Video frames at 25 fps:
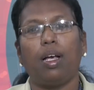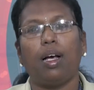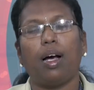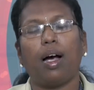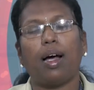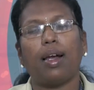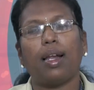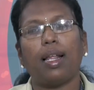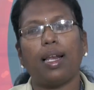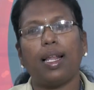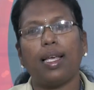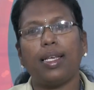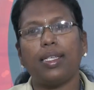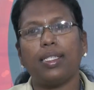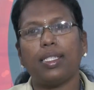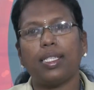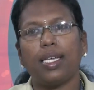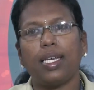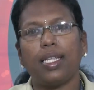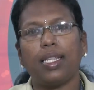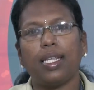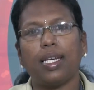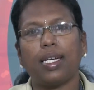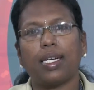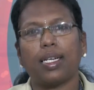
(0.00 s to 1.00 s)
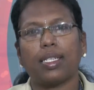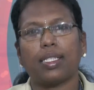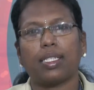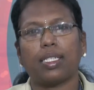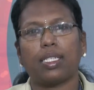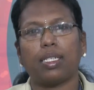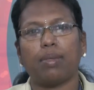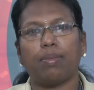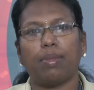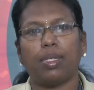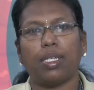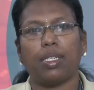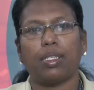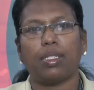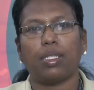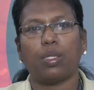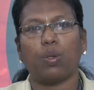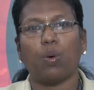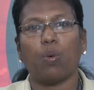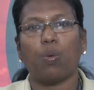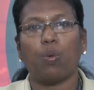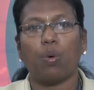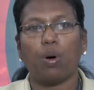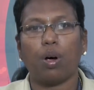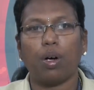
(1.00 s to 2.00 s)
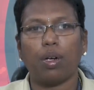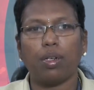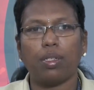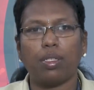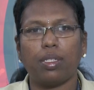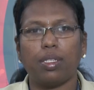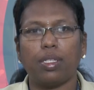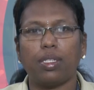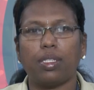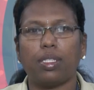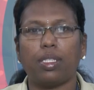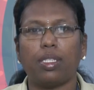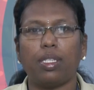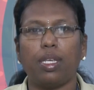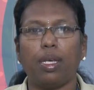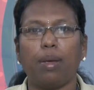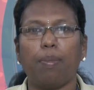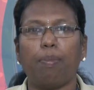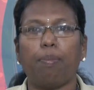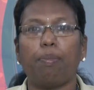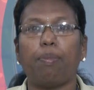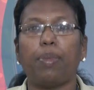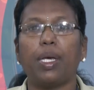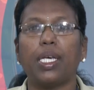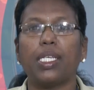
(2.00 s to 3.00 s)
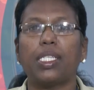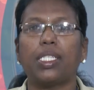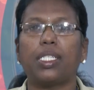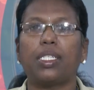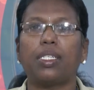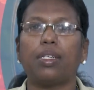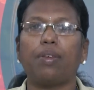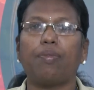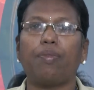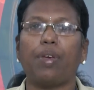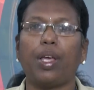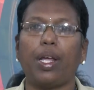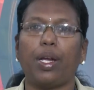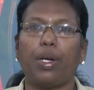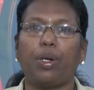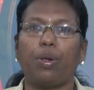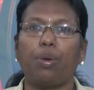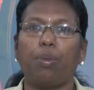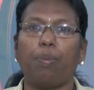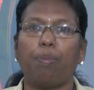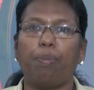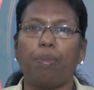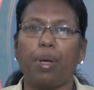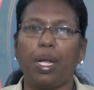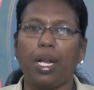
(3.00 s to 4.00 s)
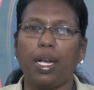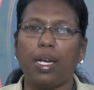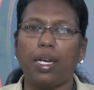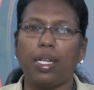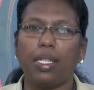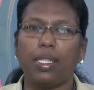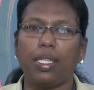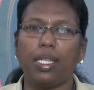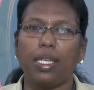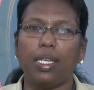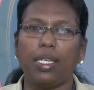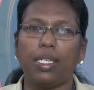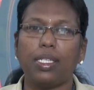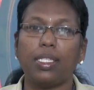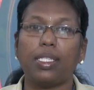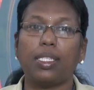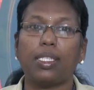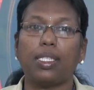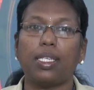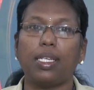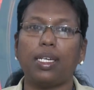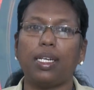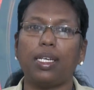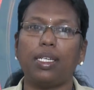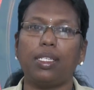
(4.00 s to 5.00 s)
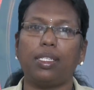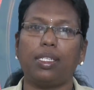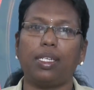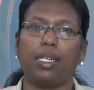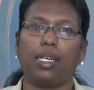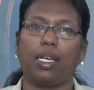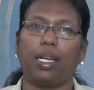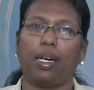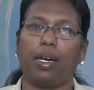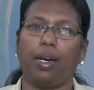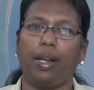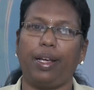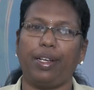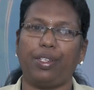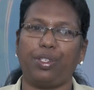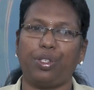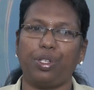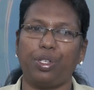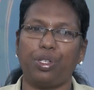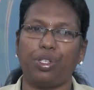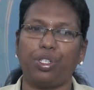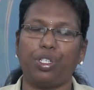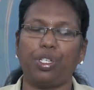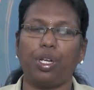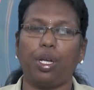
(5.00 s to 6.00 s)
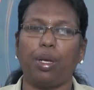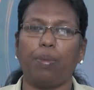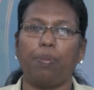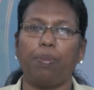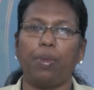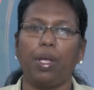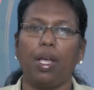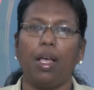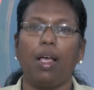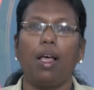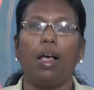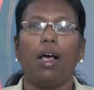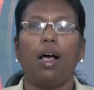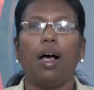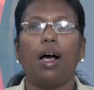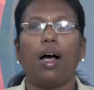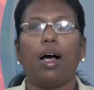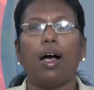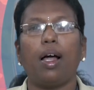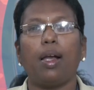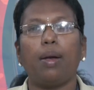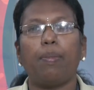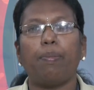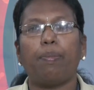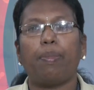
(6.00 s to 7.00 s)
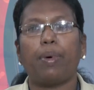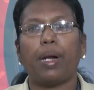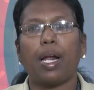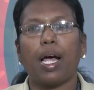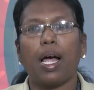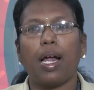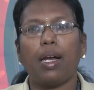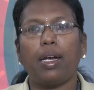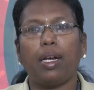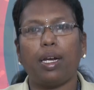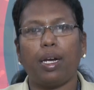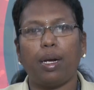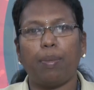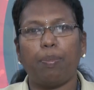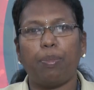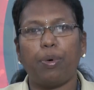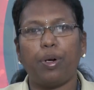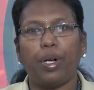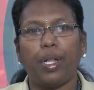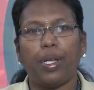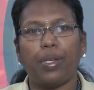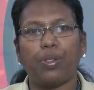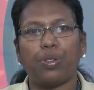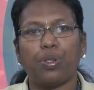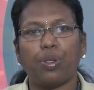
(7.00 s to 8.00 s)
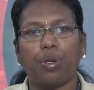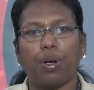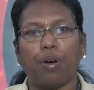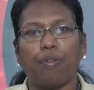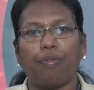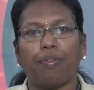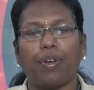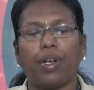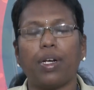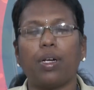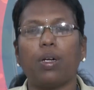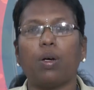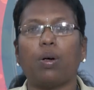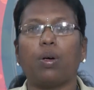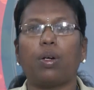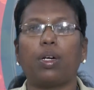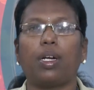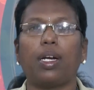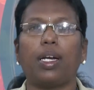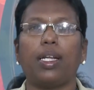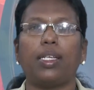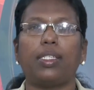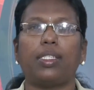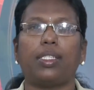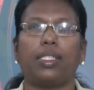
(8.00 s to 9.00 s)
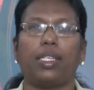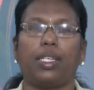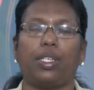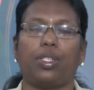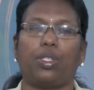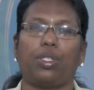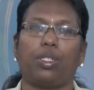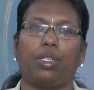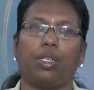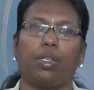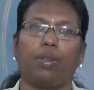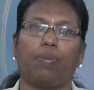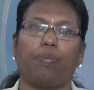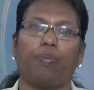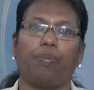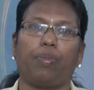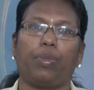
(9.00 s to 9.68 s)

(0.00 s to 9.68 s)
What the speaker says: Analyzing the customer's wants is the best way to build the synergic relationship and brand reputation of an organization.